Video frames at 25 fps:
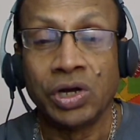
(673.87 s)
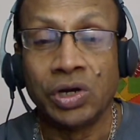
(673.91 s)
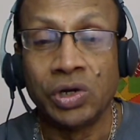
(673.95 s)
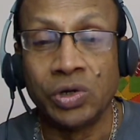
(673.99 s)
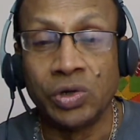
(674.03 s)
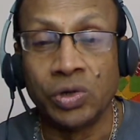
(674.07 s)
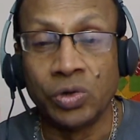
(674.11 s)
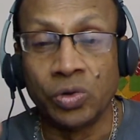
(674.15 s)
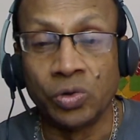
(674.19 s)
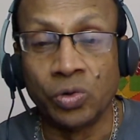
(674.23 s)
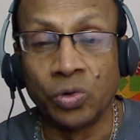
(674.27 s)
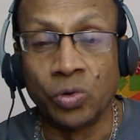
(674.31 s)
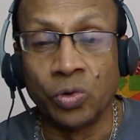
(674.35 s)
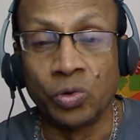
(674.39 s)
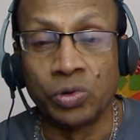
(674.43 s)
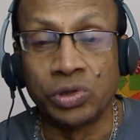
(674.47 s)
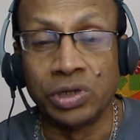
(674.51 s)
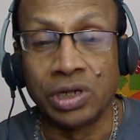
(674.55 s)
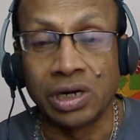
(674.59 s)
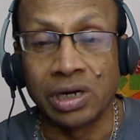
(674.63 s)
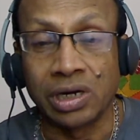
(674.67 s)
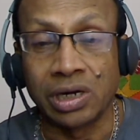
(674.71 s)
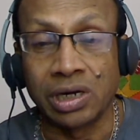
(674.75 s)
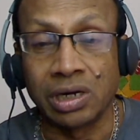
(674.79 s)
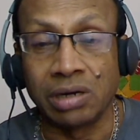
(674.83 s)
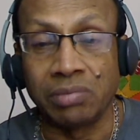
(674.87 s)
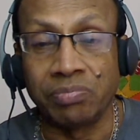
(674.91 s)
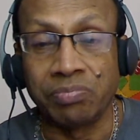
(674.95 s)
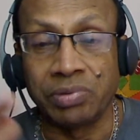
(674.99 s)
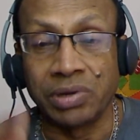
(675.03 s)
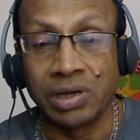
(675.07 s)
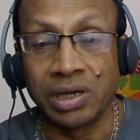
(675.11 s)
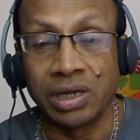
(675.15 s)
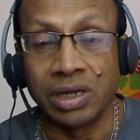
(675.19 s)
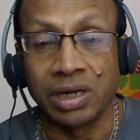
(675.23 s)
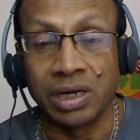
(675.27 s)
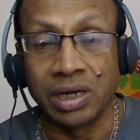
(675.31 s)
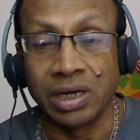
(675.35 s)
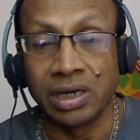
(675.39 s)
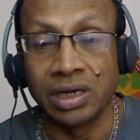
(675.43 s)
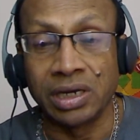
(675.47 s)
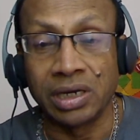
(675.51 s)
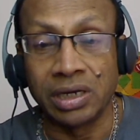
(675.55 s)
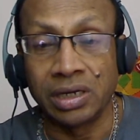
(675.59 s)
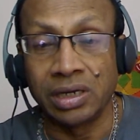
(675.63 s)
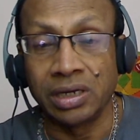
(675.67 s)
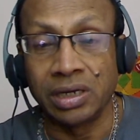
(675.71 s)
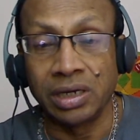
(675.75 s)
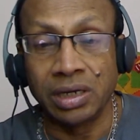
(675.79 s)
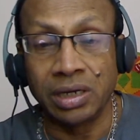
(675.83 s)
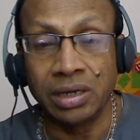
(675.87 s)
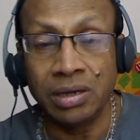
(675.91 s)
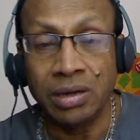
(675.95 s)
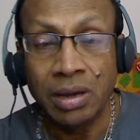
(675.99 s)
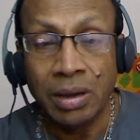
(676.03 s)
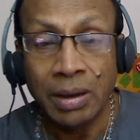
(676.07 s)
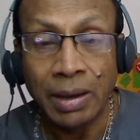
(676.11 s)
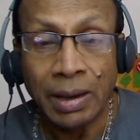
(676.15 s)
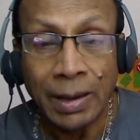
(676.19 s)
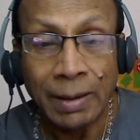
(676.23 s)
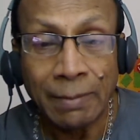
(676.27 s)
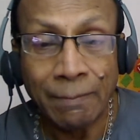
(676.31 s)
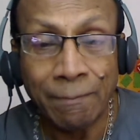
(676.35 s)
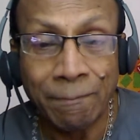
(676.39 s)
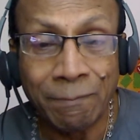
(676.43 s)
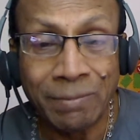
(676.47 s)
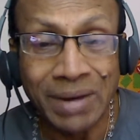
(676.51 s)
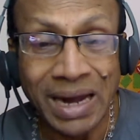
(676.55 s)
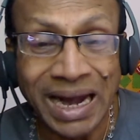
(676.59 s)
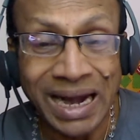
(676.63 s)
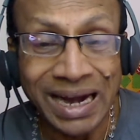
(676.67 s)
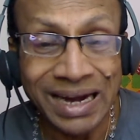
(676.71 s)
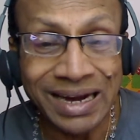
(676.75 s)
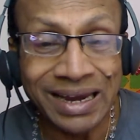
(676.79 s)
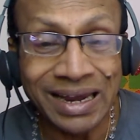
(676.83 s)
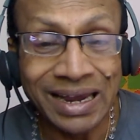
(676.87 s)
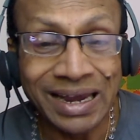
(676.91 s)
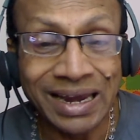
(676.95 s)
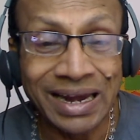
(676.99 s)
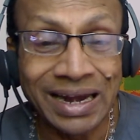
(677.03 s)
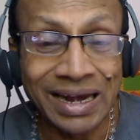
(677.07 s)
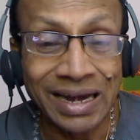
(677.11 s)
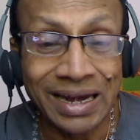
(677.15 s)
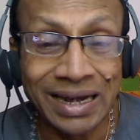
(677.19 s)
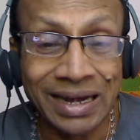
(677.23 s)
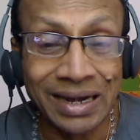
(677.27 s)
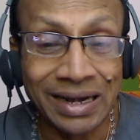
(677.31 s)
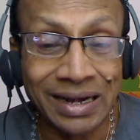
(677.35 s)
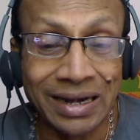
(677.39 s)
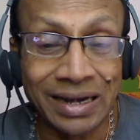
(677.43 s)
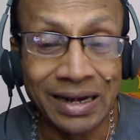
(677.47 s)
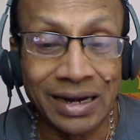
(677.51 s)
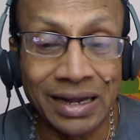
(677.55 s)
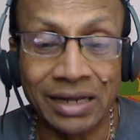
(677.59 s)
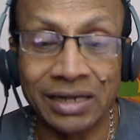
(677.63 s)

do the repairing at the back end.